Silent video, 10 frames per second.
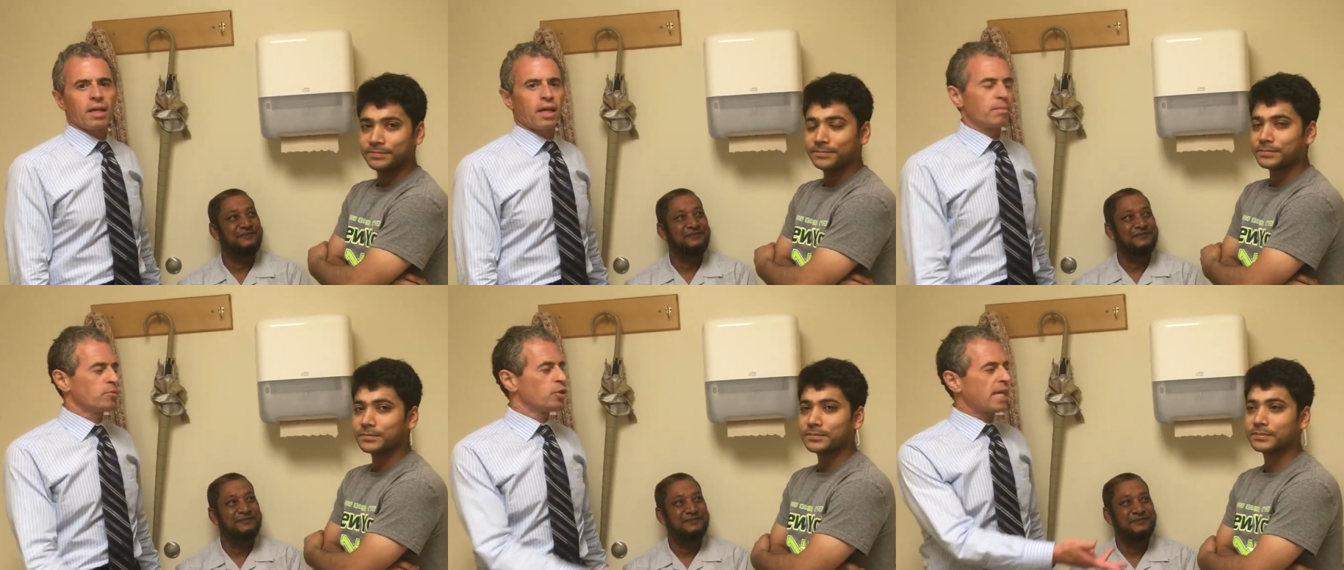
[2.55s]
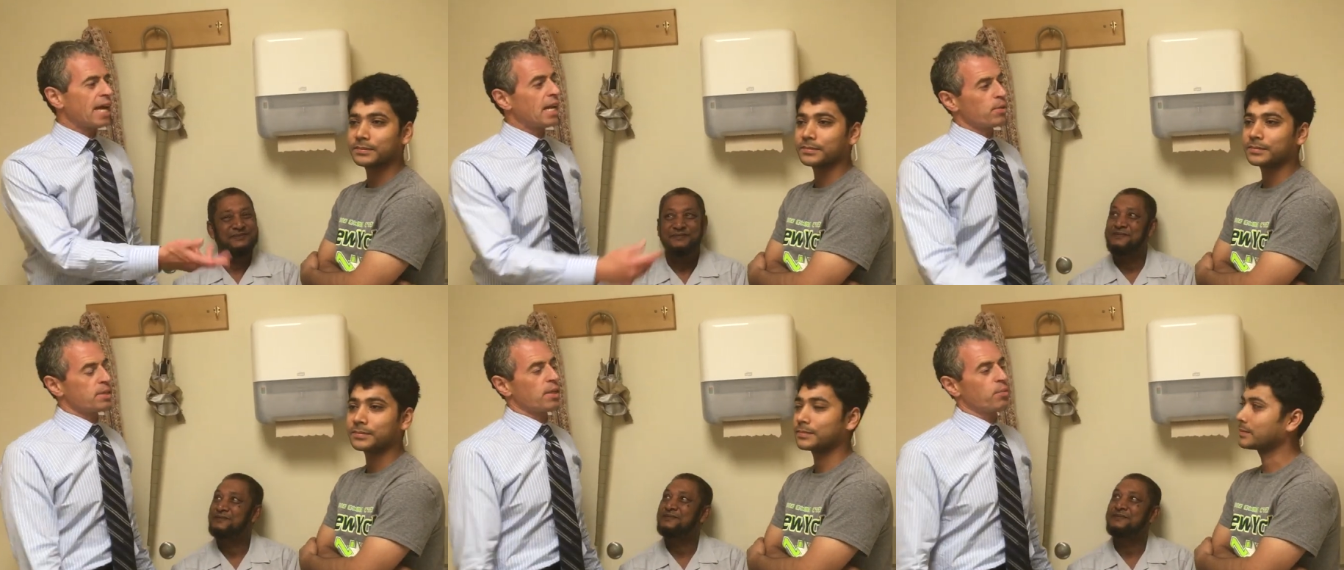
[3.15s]
Speaker 1: Um, your dad
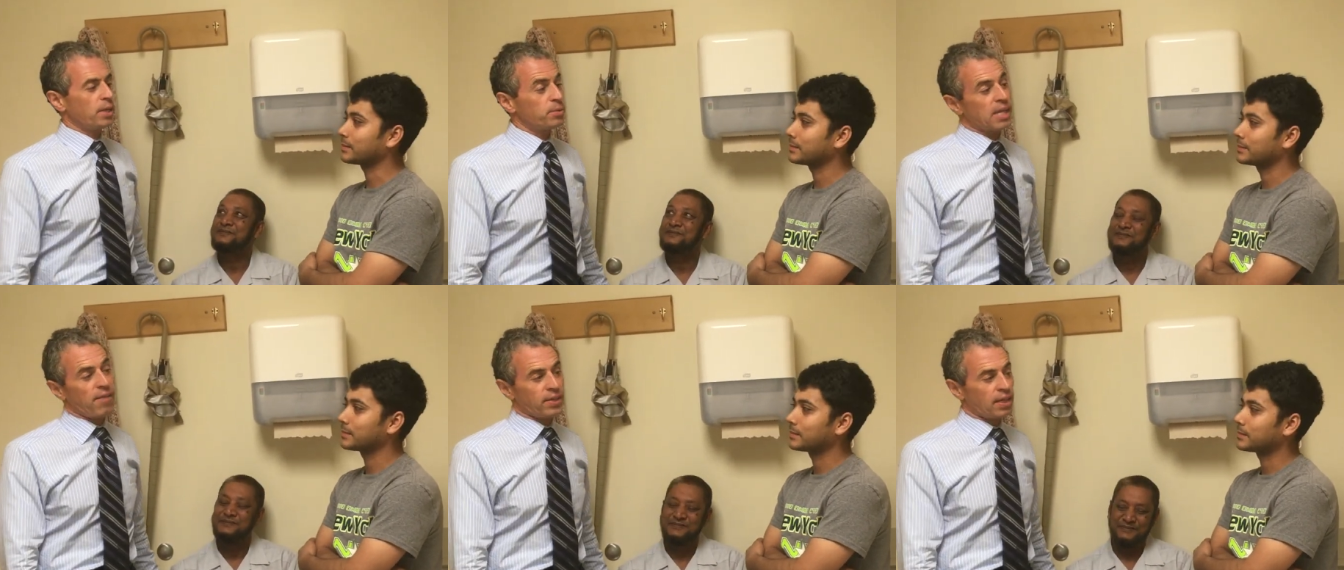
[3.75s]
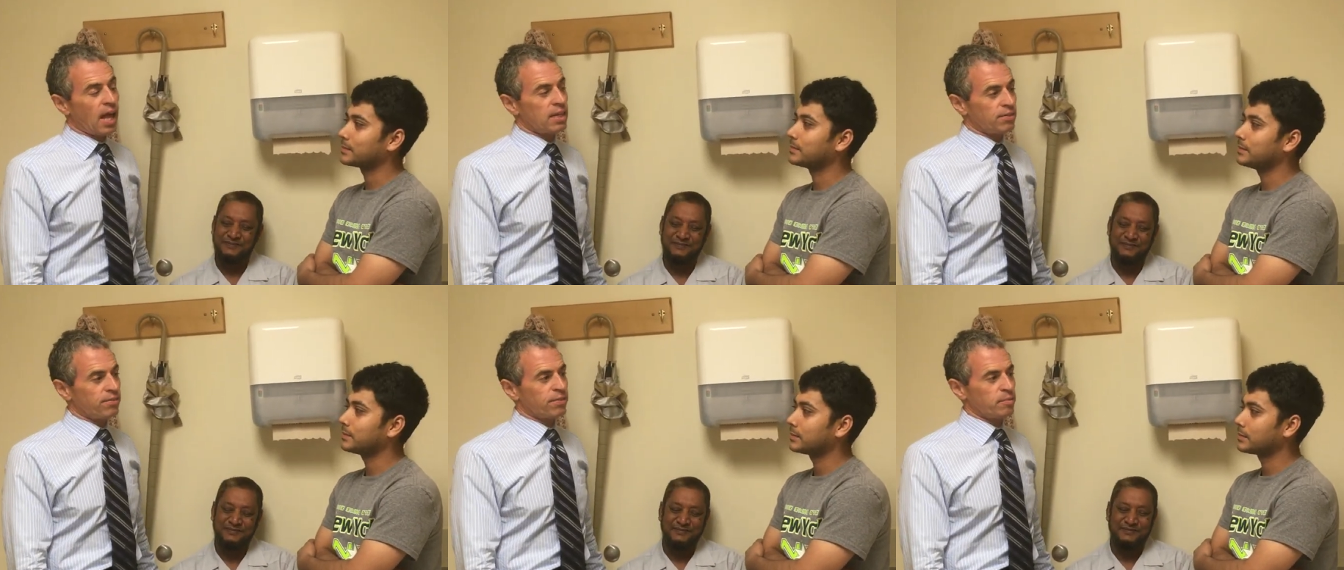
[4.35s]
has, he was having a lot
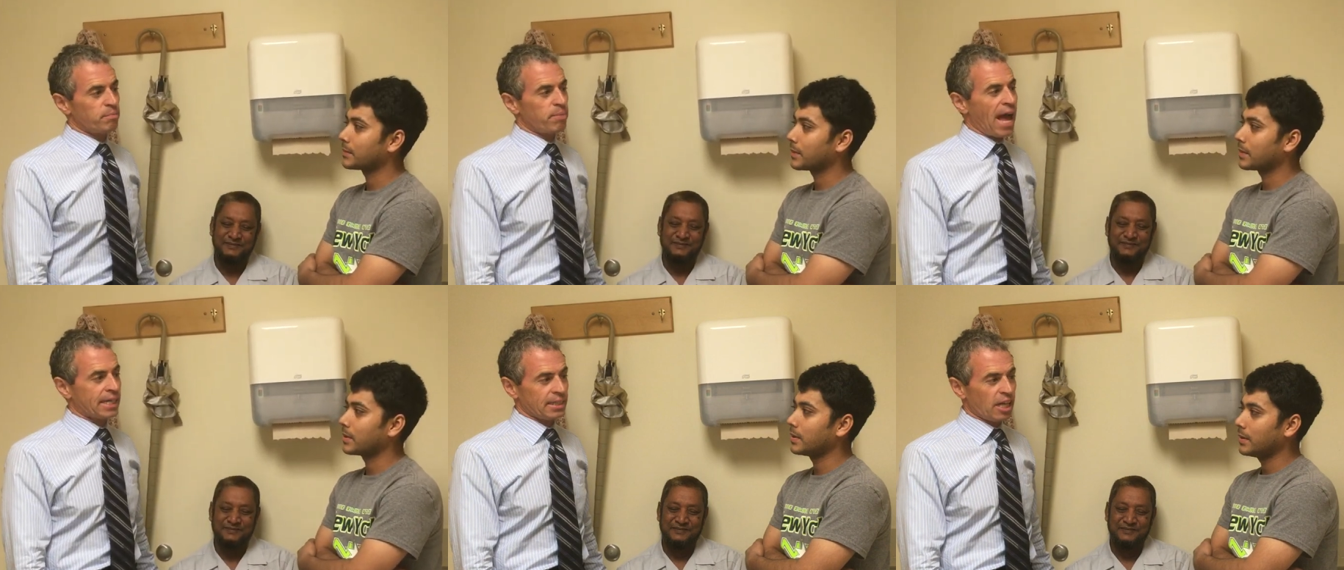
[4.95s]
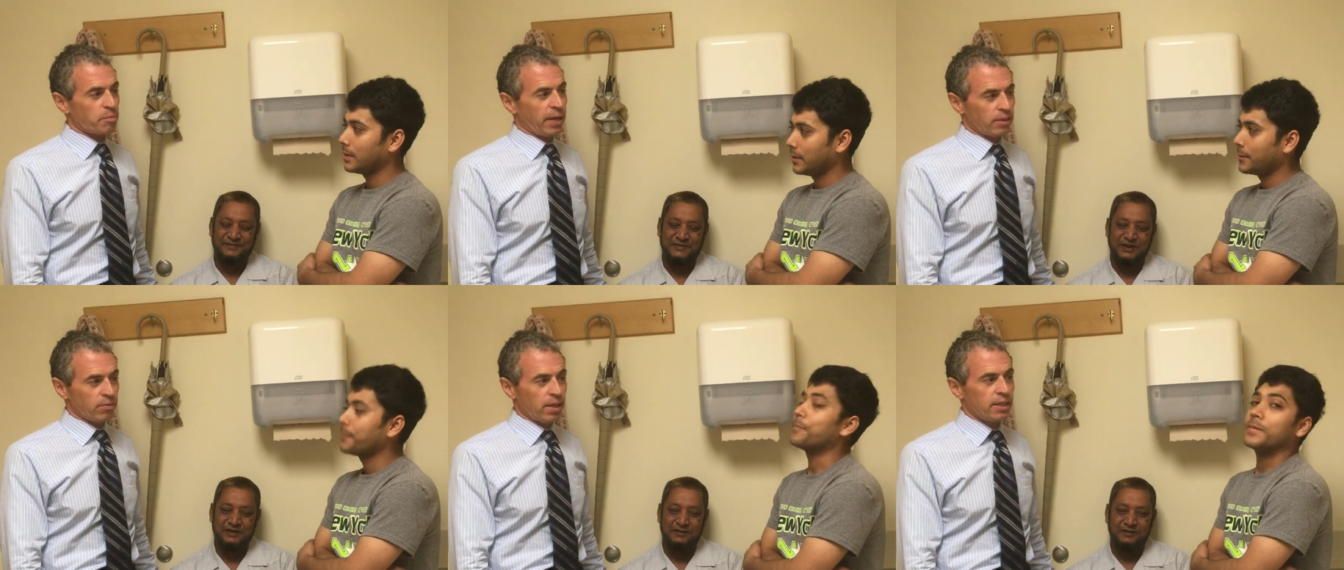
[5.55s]
of back and leg
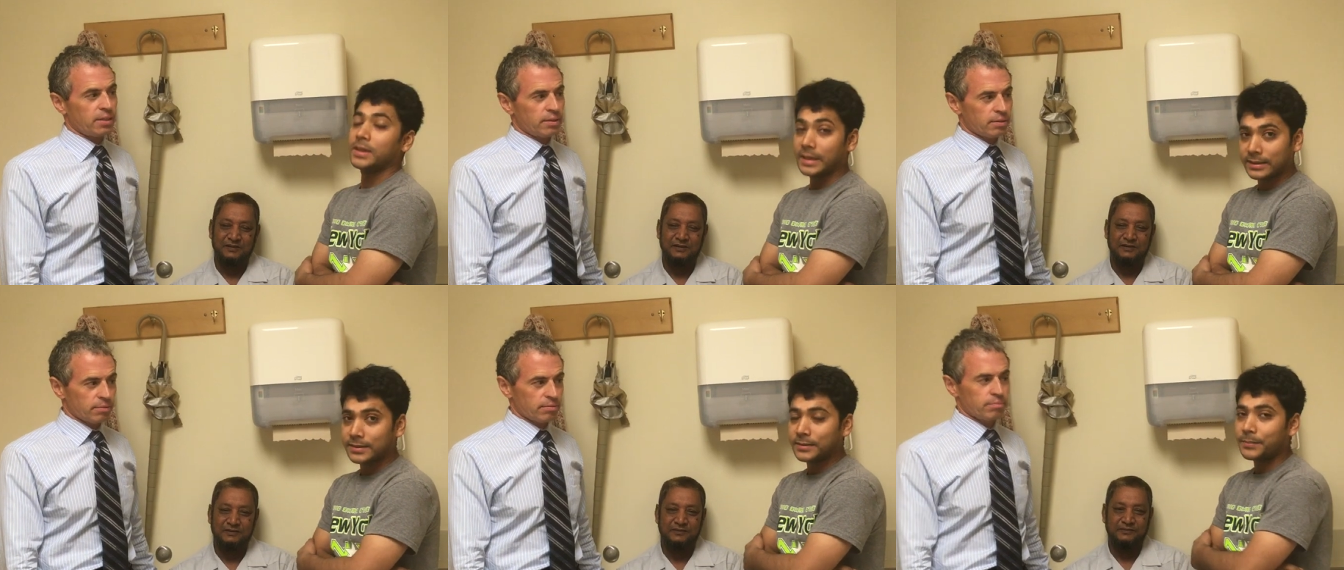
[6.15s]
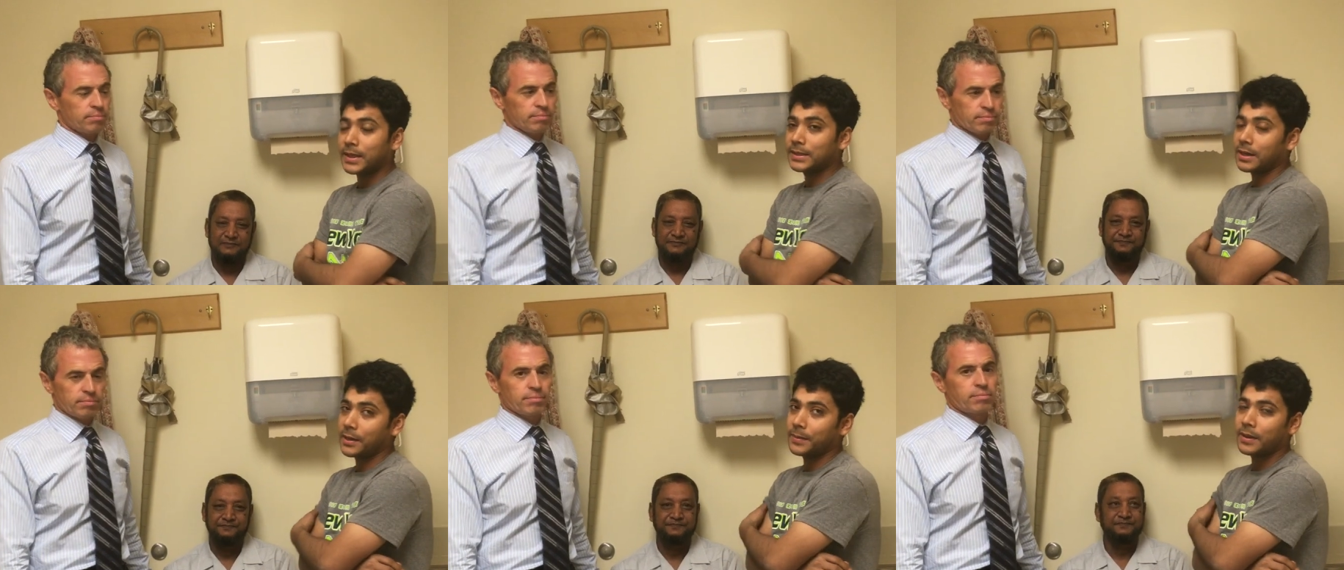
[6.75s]
pain, right?
Speaker 2: Yes, my
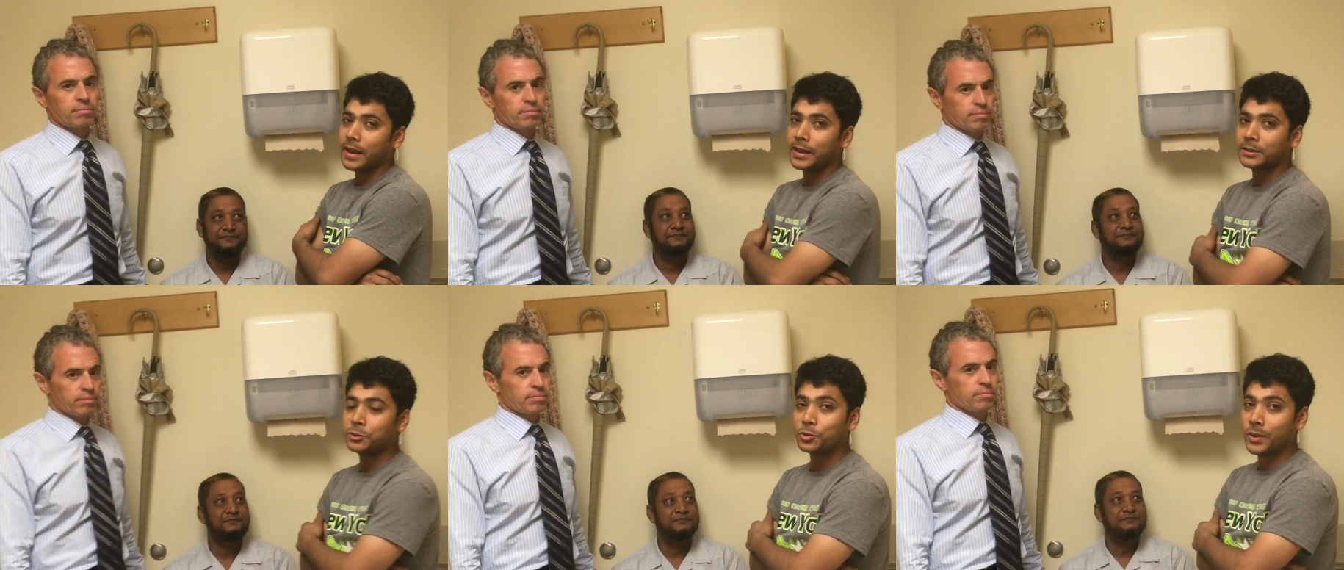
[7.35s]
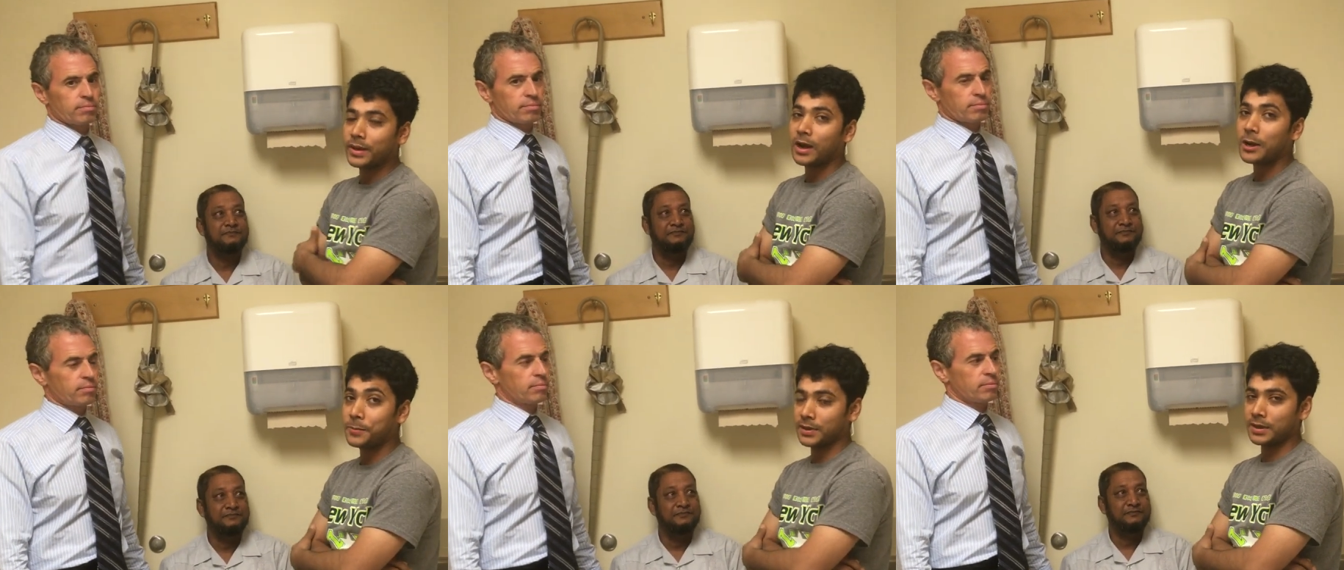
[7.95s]
dad had like two and a
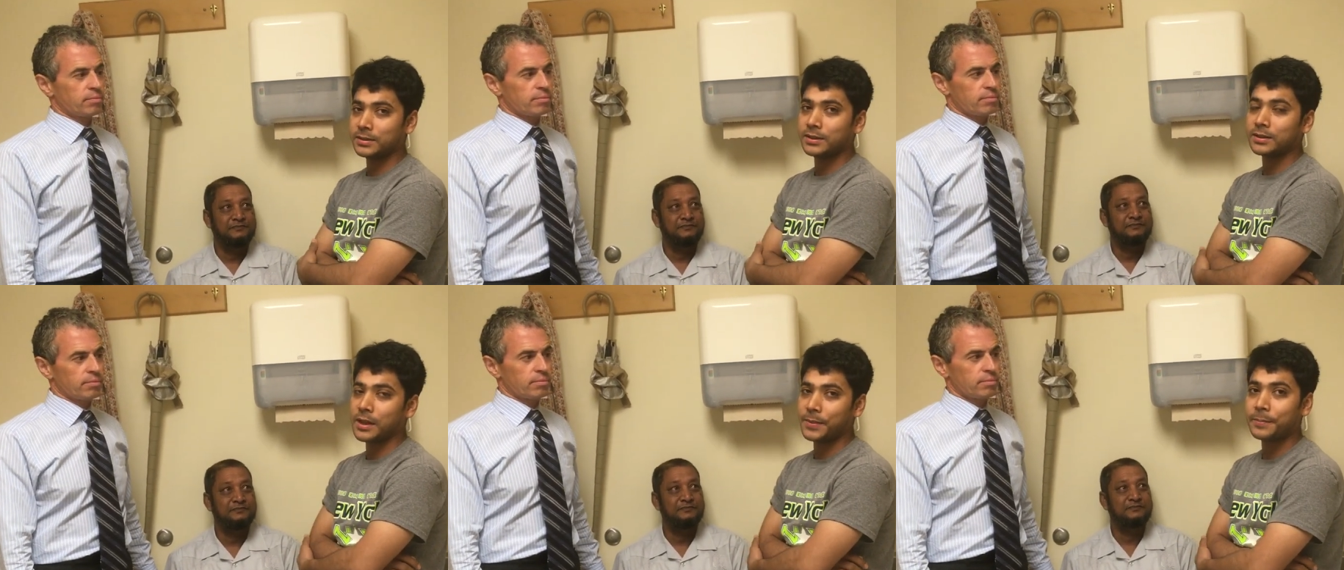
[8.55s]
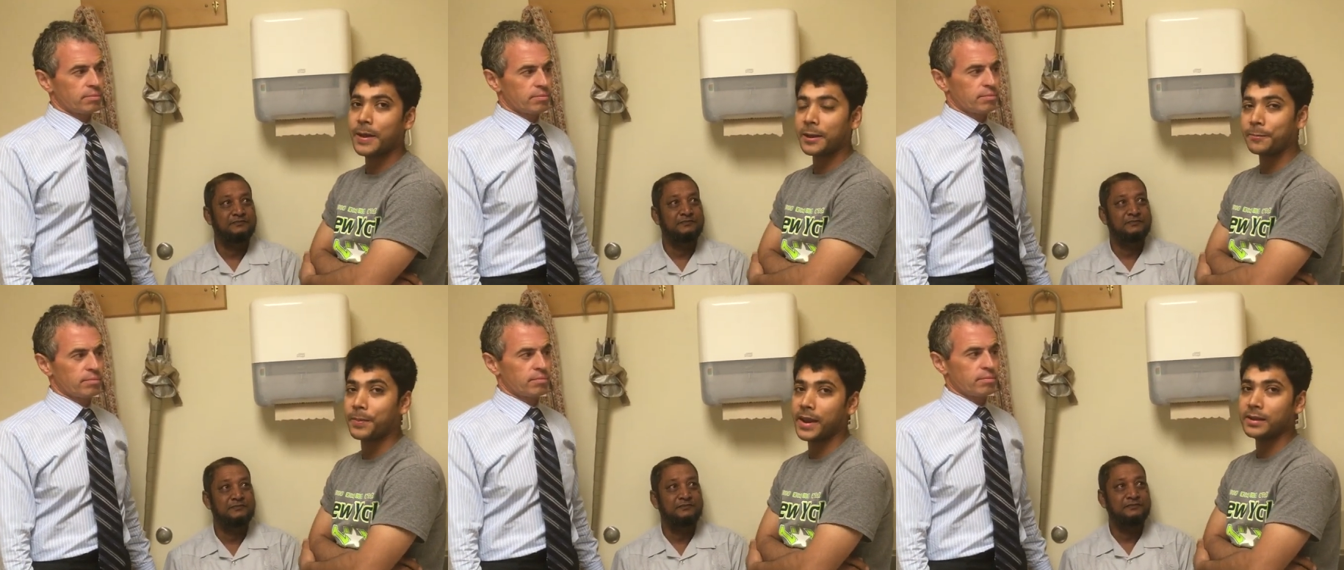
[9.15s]
half years, he have a back
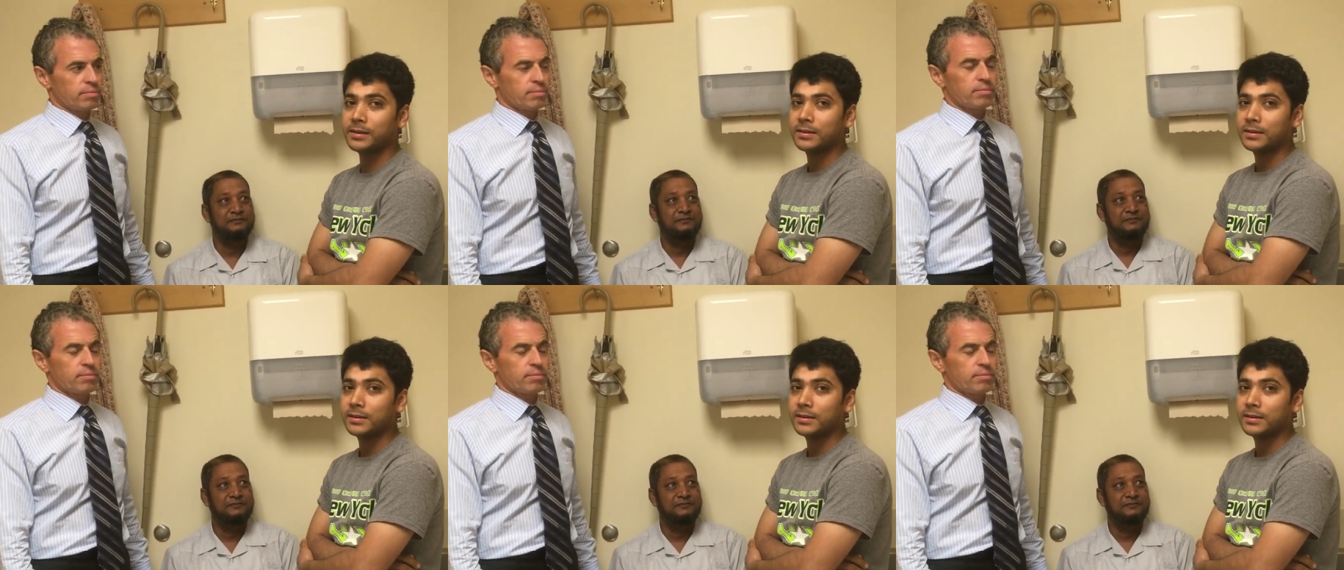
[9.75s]
pain